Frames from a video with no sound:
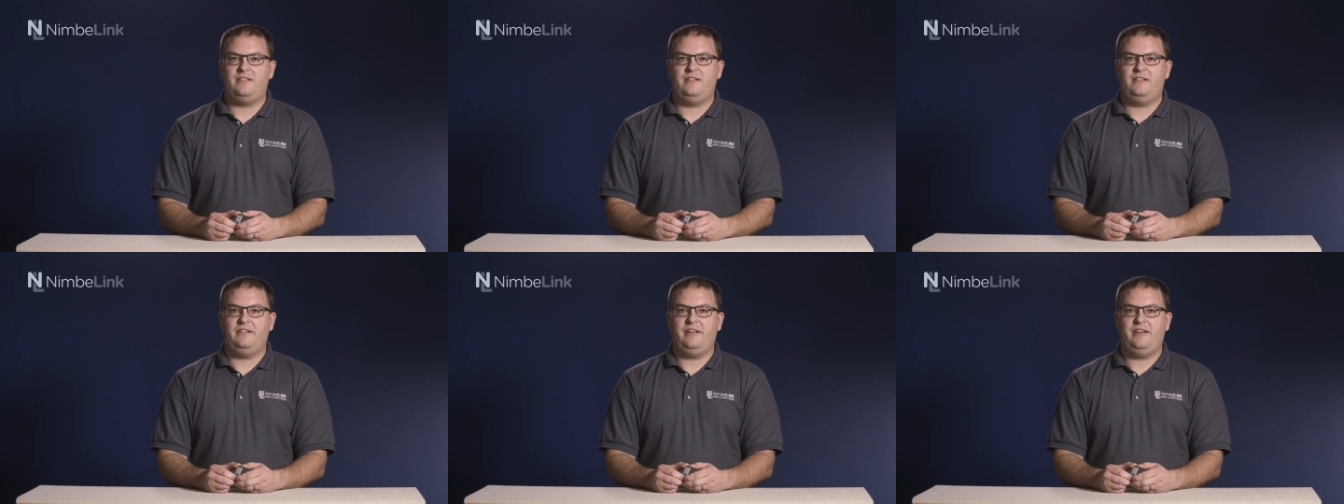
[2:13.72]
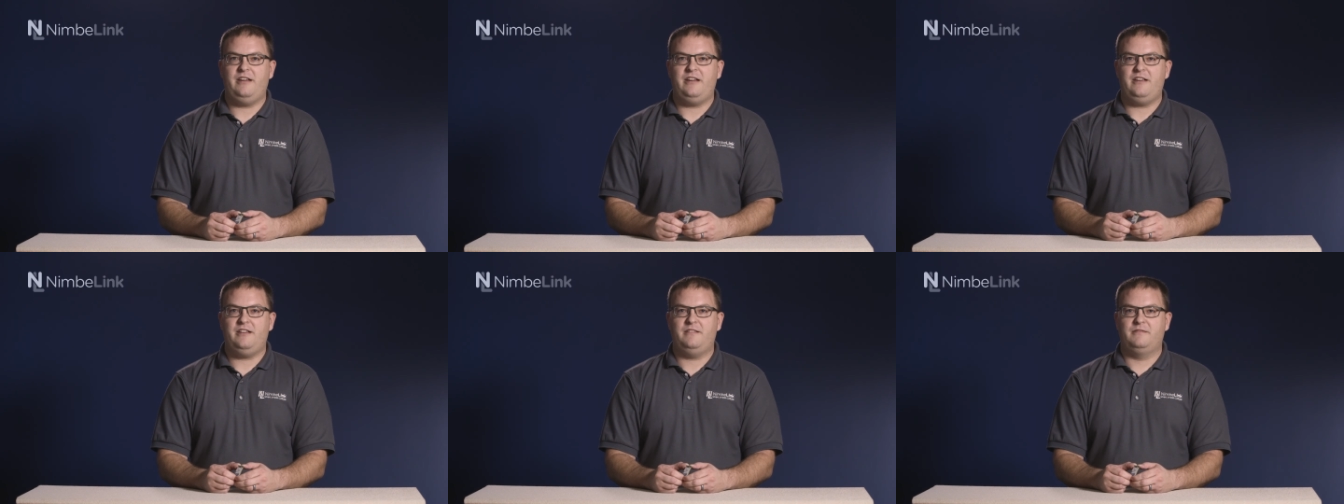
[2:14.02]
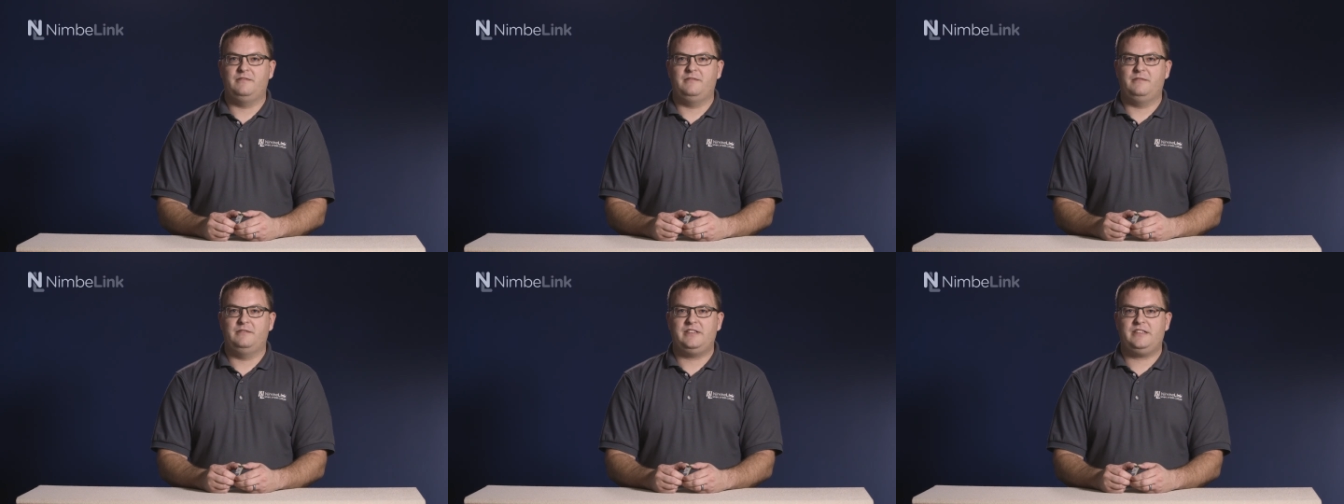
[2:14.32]
A
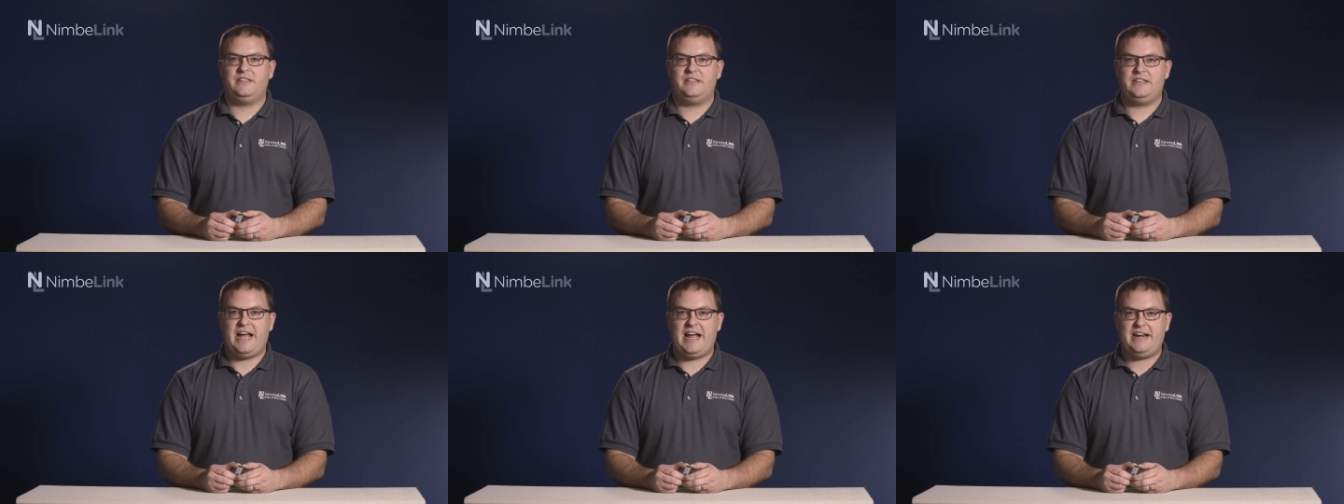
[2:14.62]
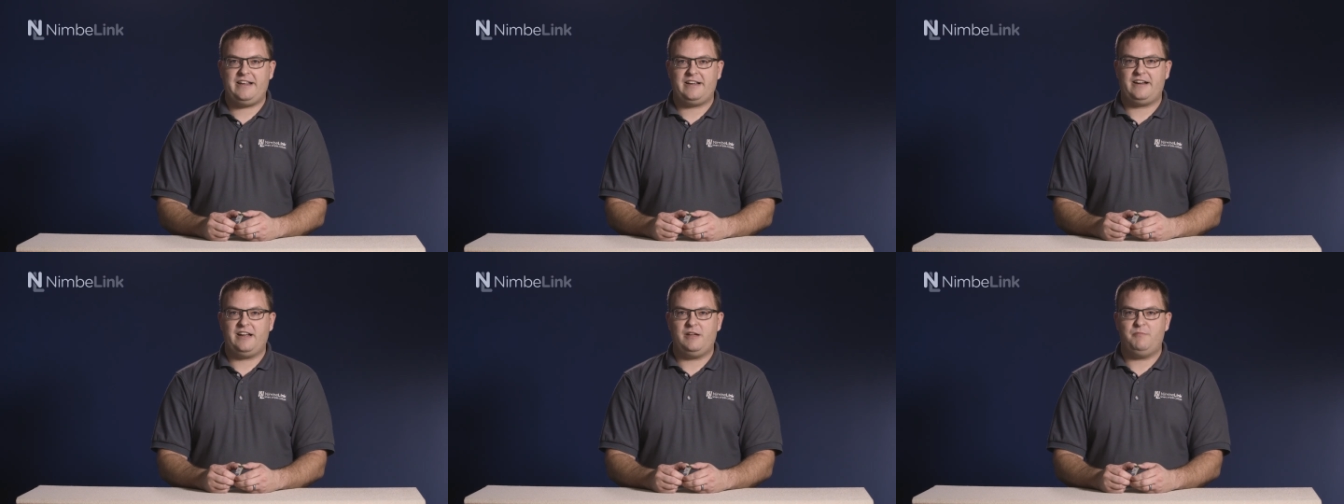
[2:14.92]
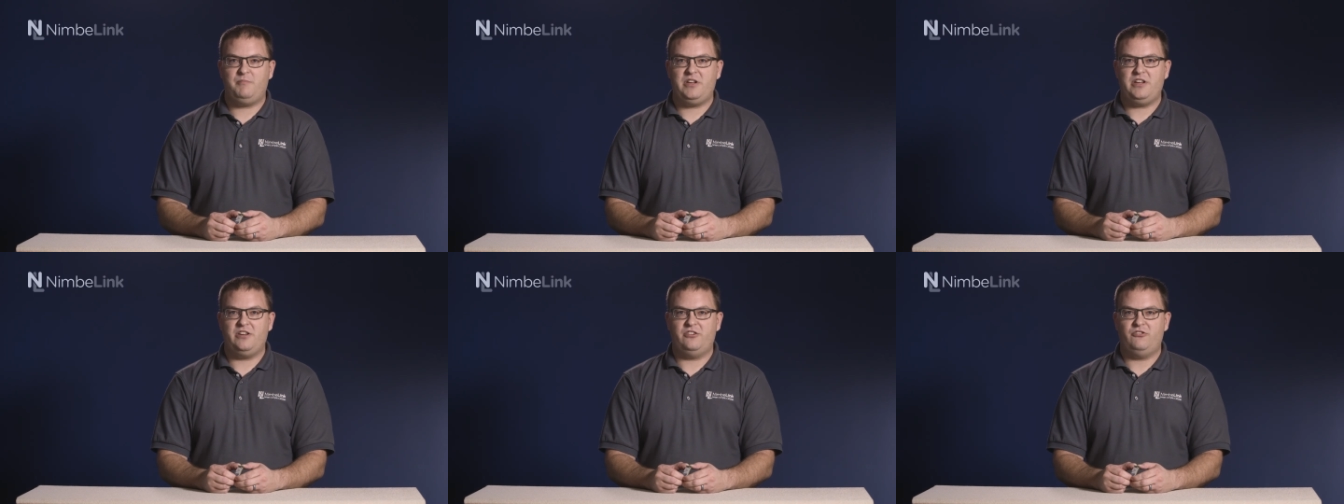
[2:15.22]
static
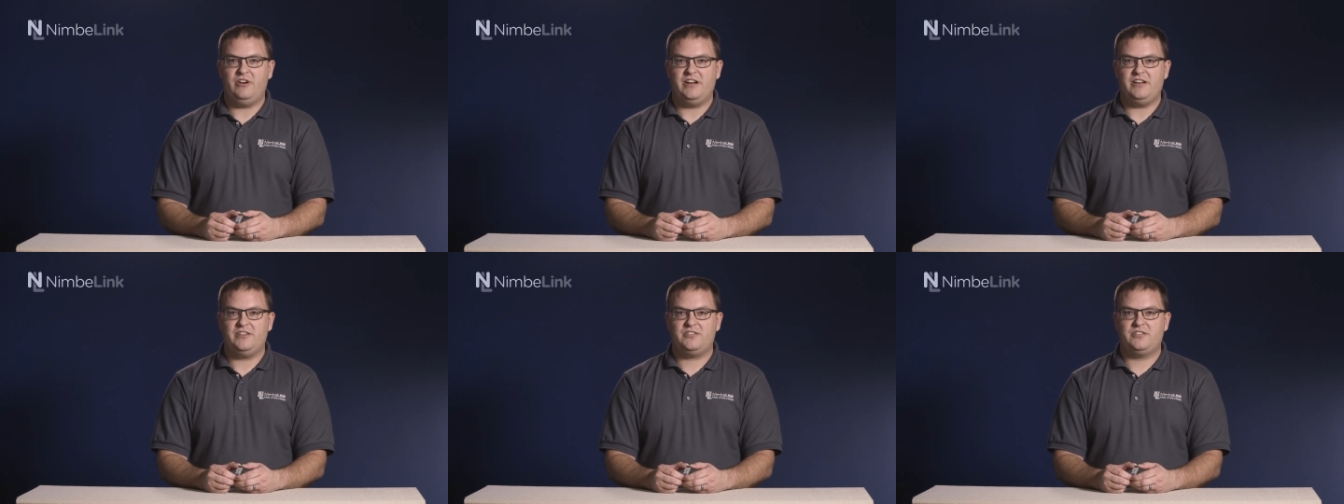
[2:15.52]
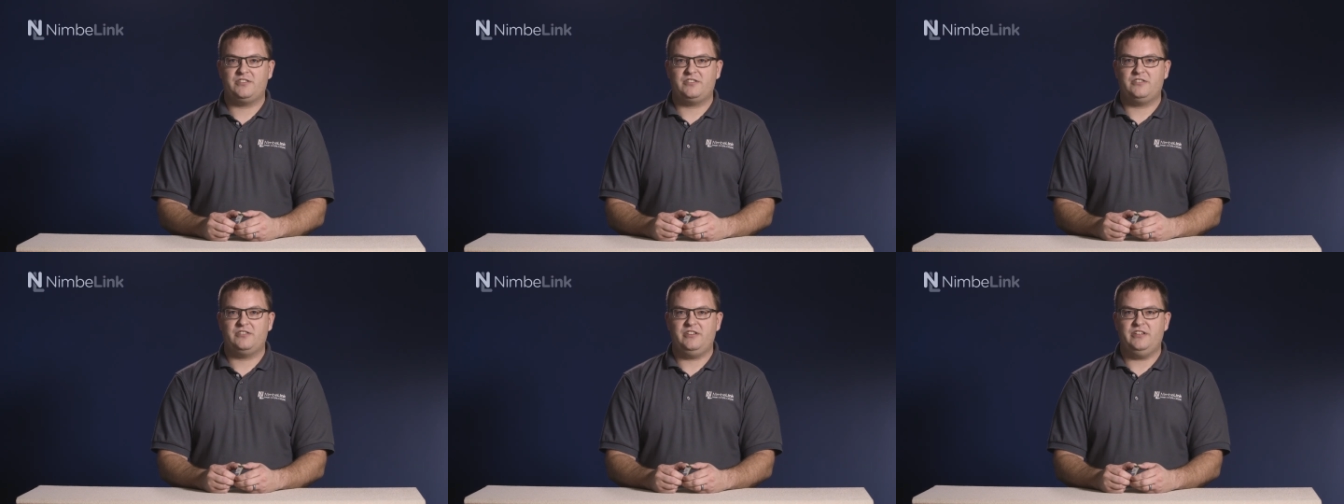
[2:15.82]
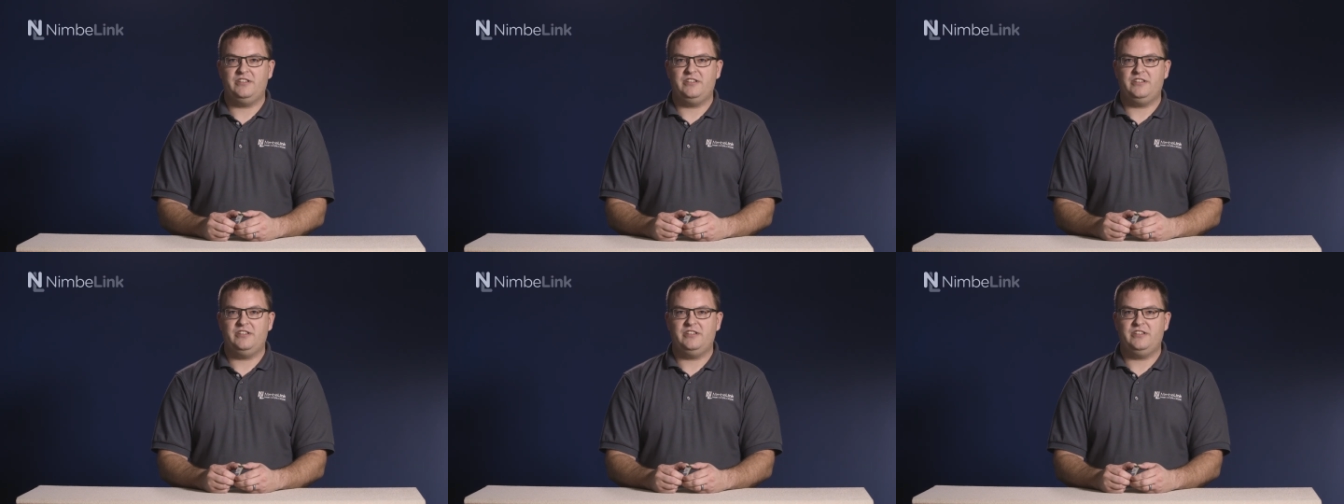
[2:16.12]
IP address